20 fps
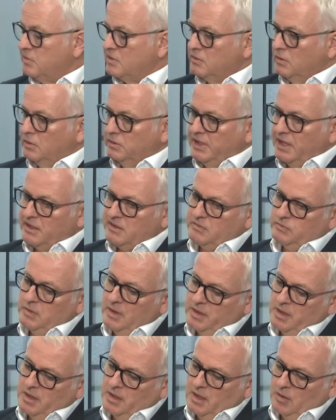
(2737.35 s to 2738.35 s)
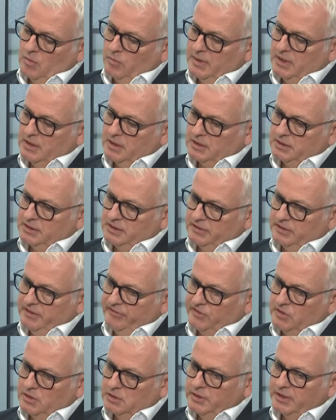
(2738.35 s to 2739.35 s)
So yes,
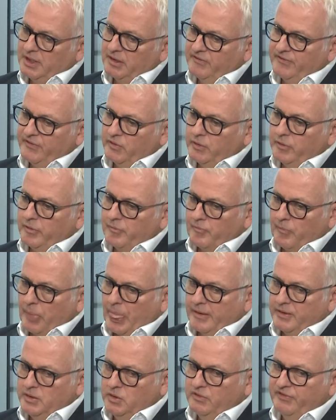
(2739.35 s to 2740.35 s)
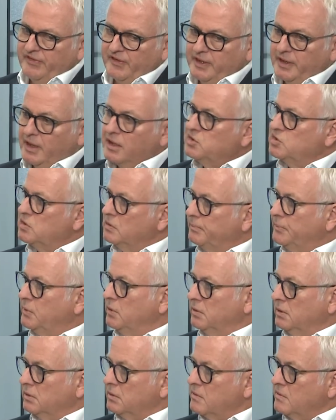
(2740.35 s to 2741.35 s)
if you're looking for new financial
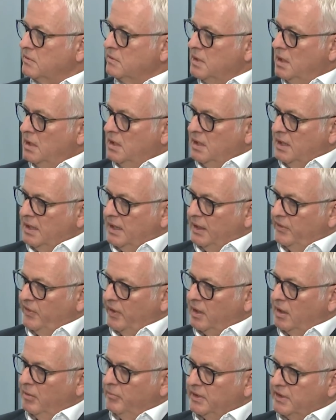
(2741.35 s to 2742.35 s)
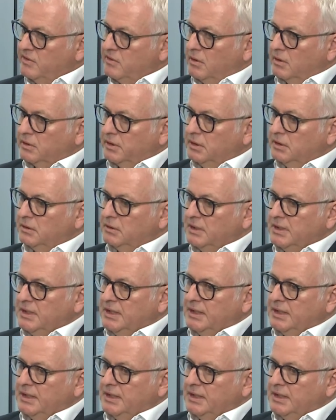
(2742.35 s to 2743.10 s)
products and the company's got a